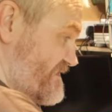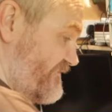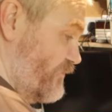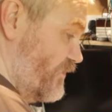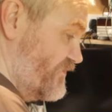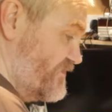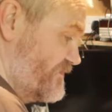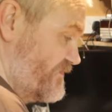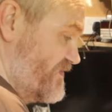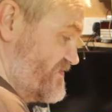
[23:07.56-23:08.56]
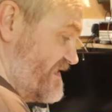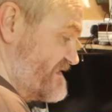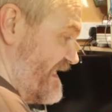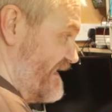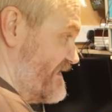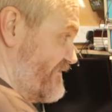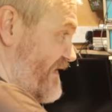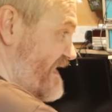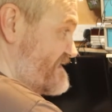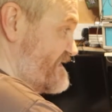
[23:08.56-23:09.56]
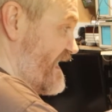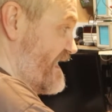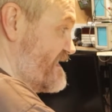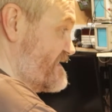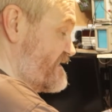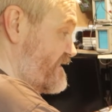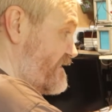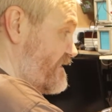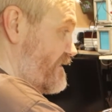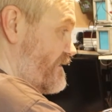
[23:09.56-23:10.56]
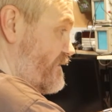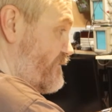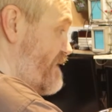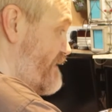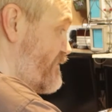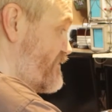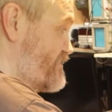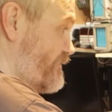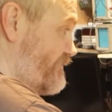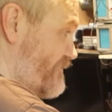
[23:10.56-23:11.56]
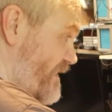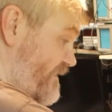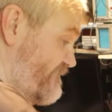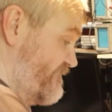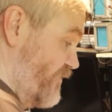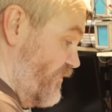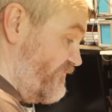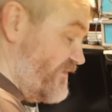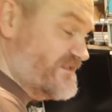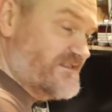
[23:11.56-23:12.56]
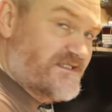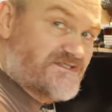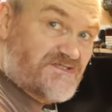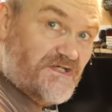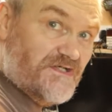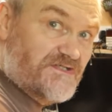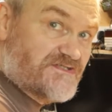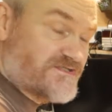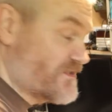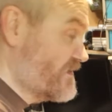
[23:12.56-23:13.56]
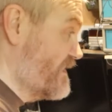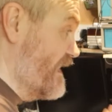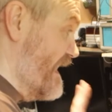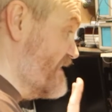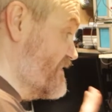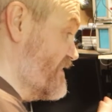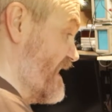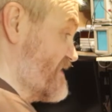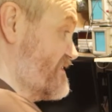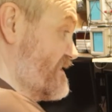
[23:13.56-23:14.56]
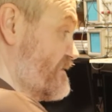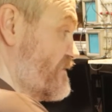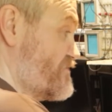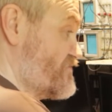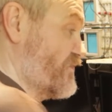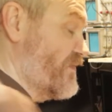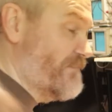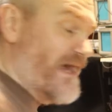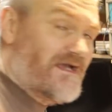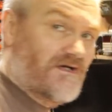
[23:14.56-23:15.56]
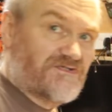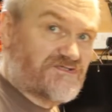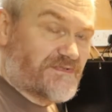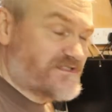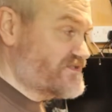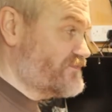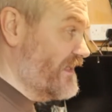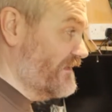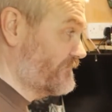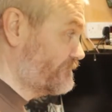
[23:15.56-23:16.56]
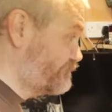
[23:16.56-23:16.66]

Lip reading: of wood that's exactly the right size, maybe with some 4 threaded inserts, and you can actually screw a back onto it as well.